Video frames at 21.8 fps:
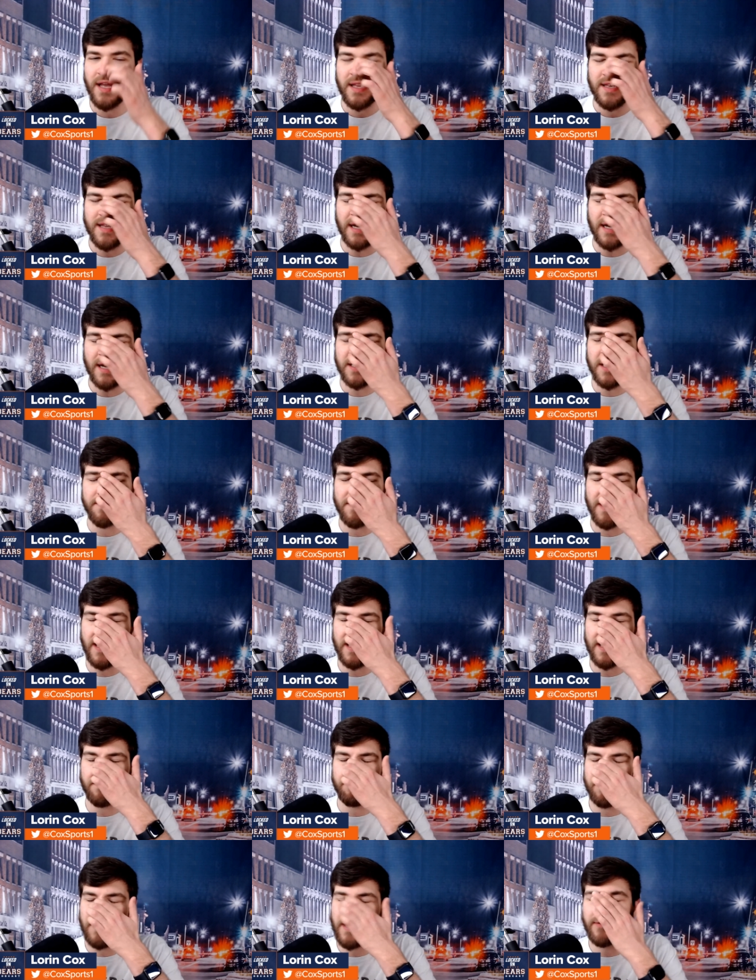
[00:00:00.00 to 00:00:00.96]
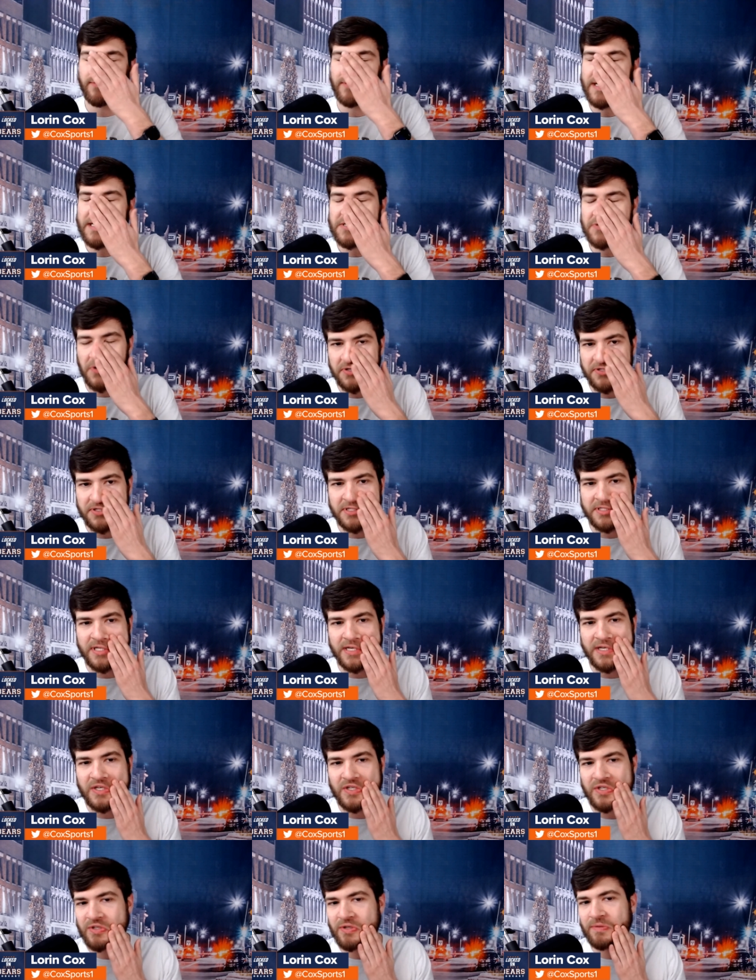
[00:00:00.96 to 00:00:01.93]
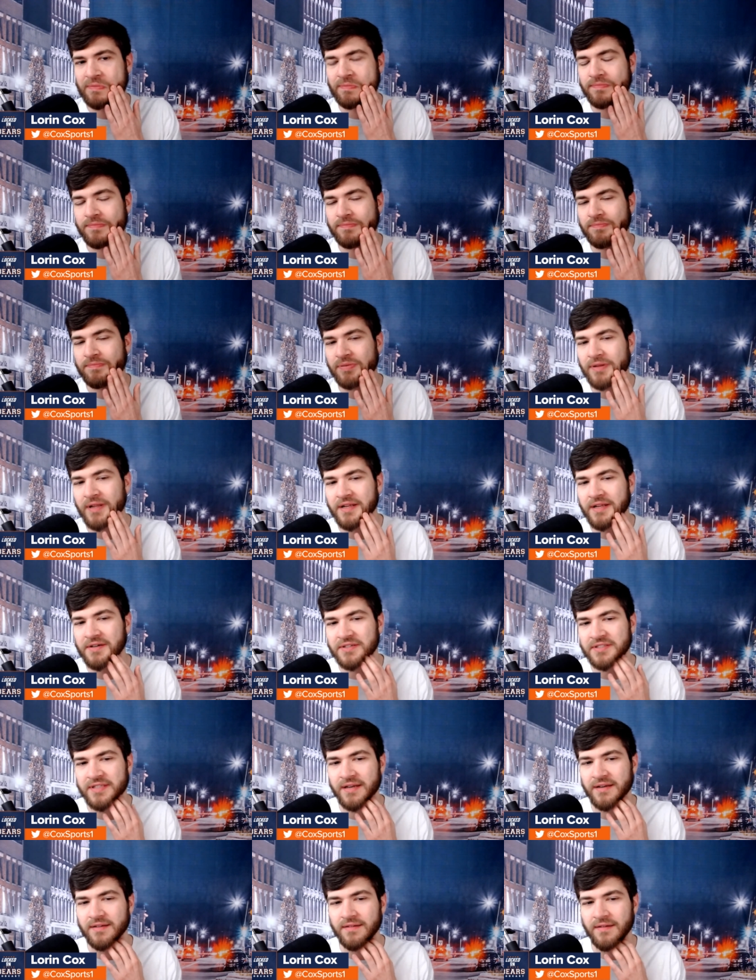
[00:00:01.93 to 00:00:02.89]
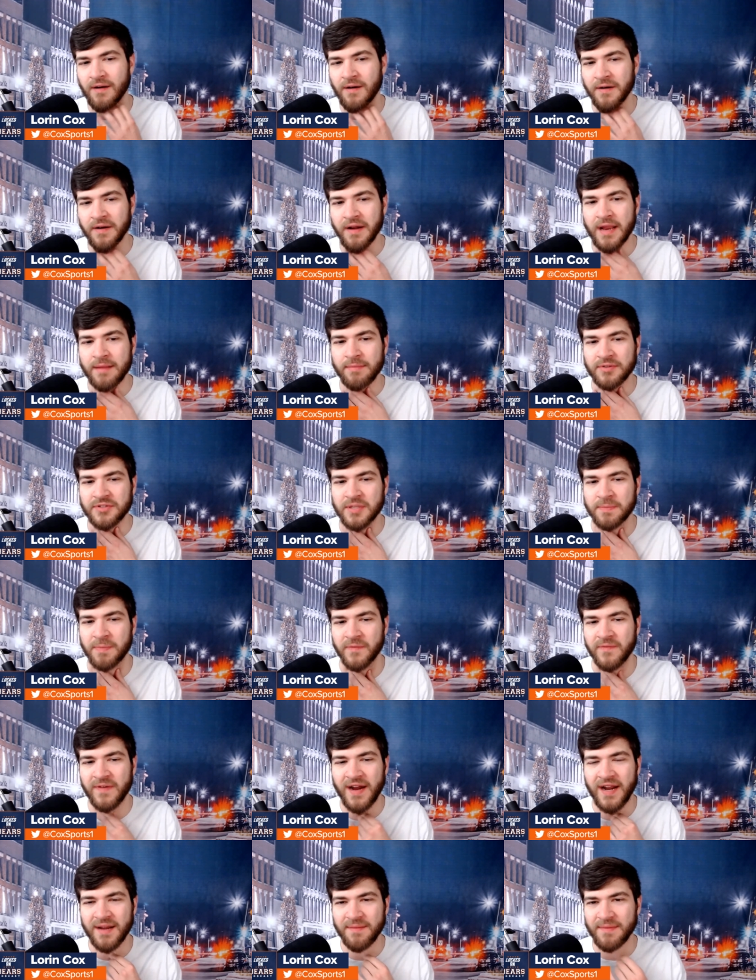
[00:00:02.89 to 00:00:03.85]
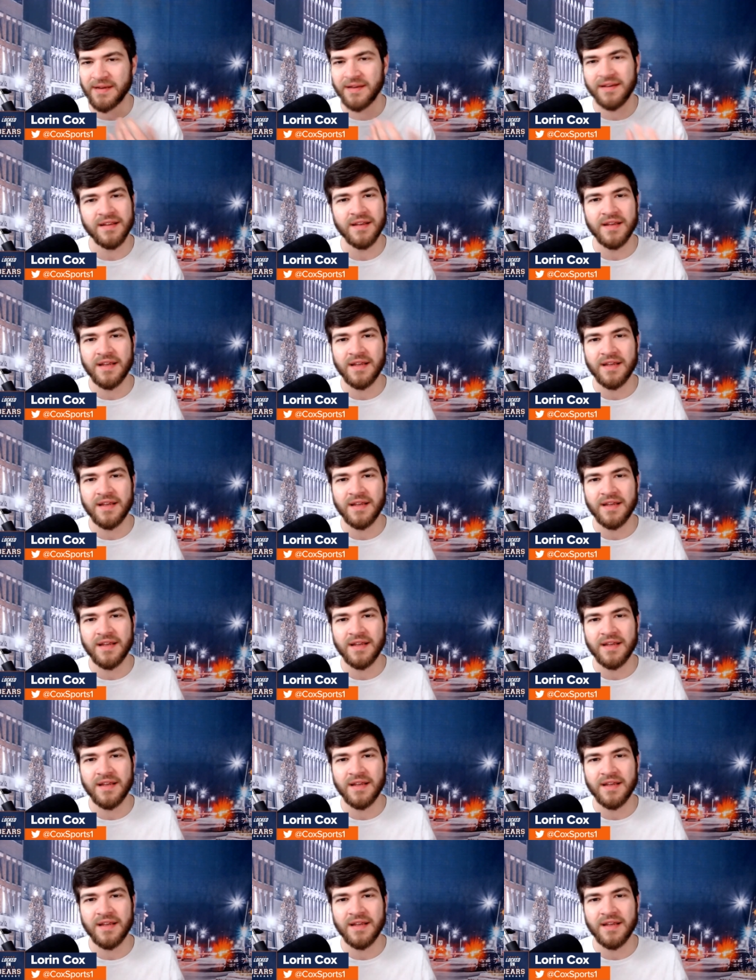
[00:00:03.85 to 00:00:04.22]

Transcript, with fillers: not committing big resources into players that aren't able to provide. I mean,